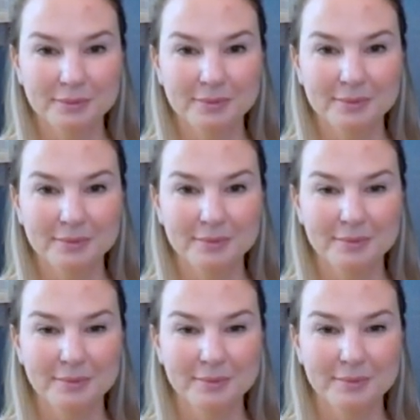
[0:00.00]

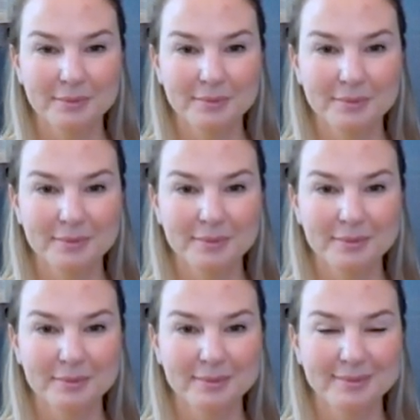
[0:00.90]

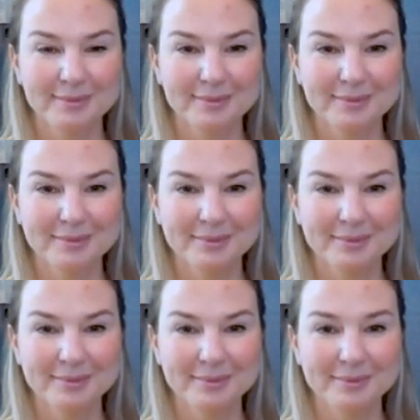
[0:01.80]

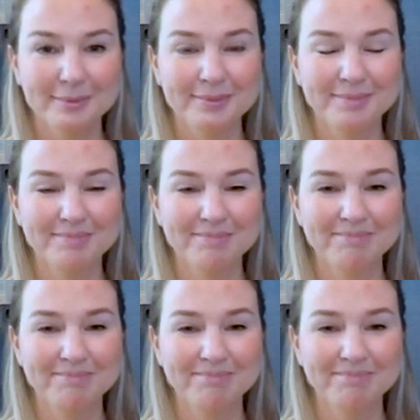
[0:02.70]

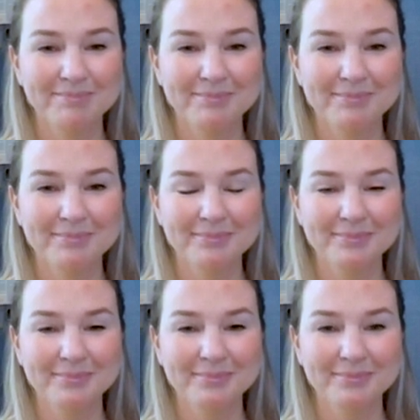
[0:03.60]

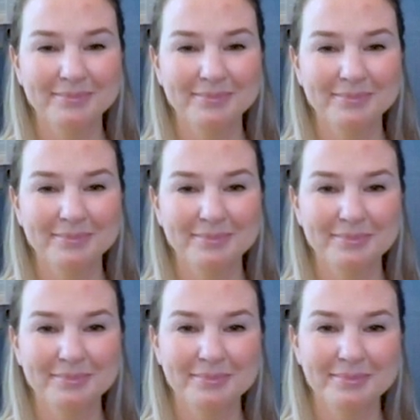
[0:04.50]

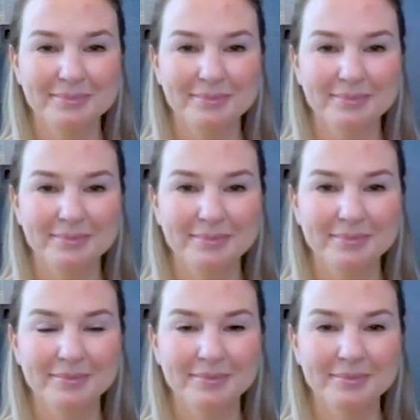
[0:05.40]

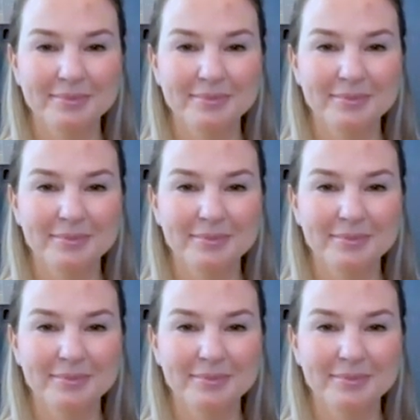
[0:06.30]
(not speaking)